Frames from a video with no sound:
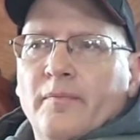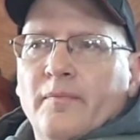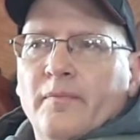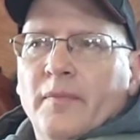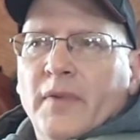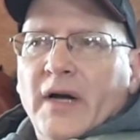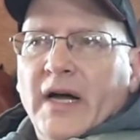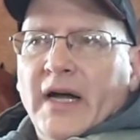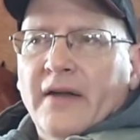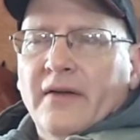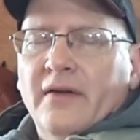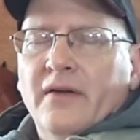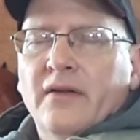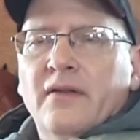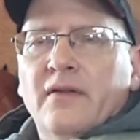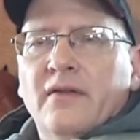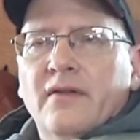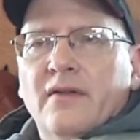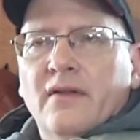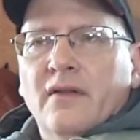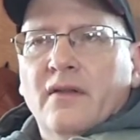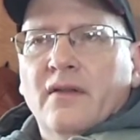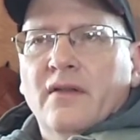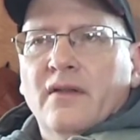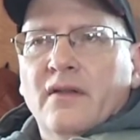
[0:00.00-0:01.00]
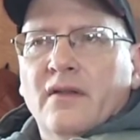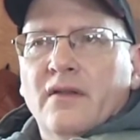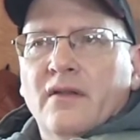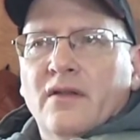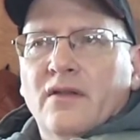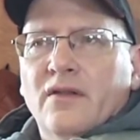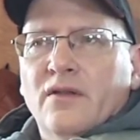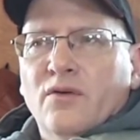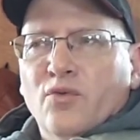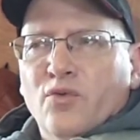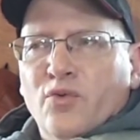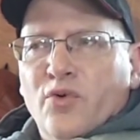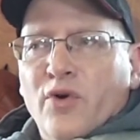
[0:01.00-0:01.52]
But
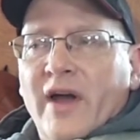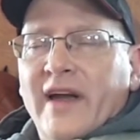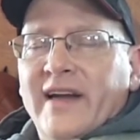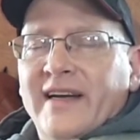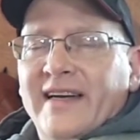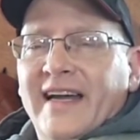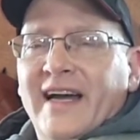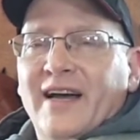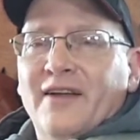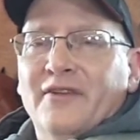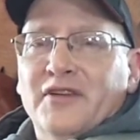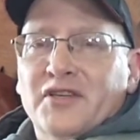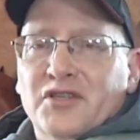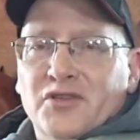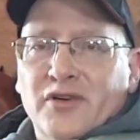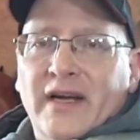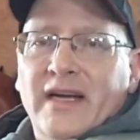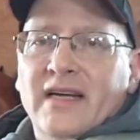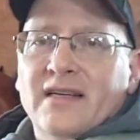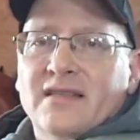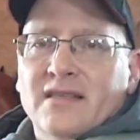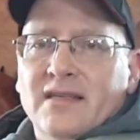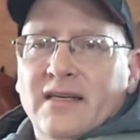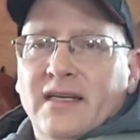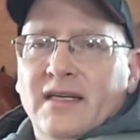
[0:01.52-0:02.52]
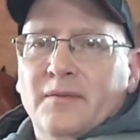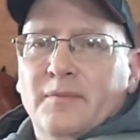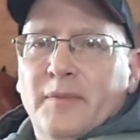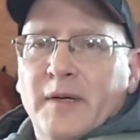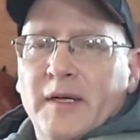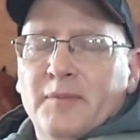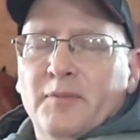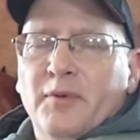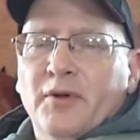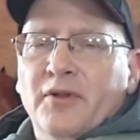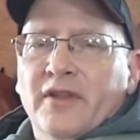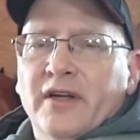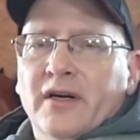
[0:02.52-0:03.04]
right now, the trades need
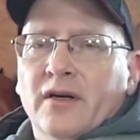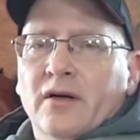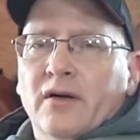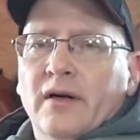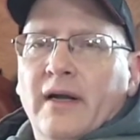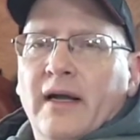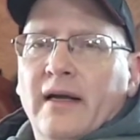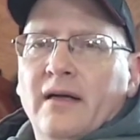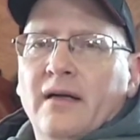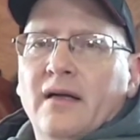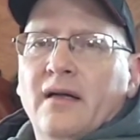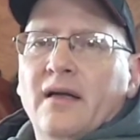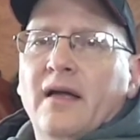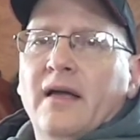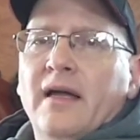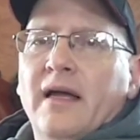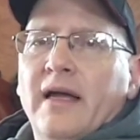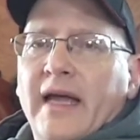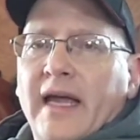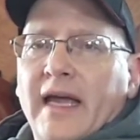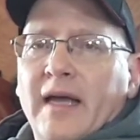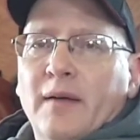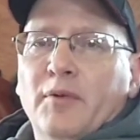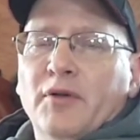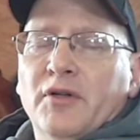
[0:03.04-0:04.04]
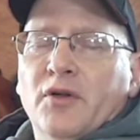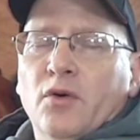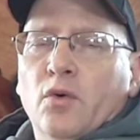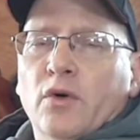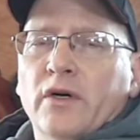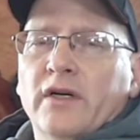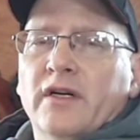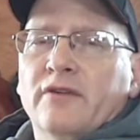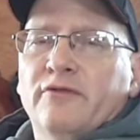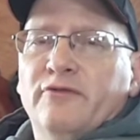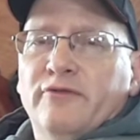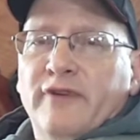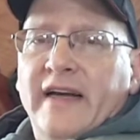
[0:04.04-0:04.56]
people that are able to
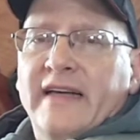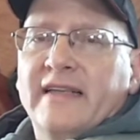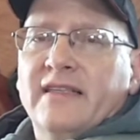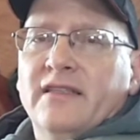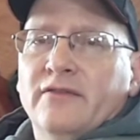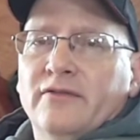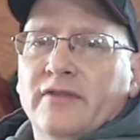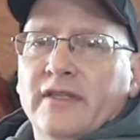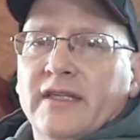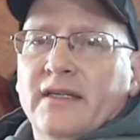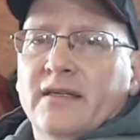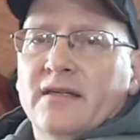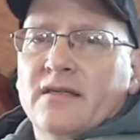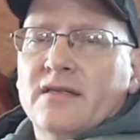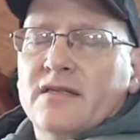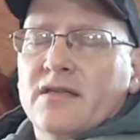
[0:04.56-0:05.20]
work effectively.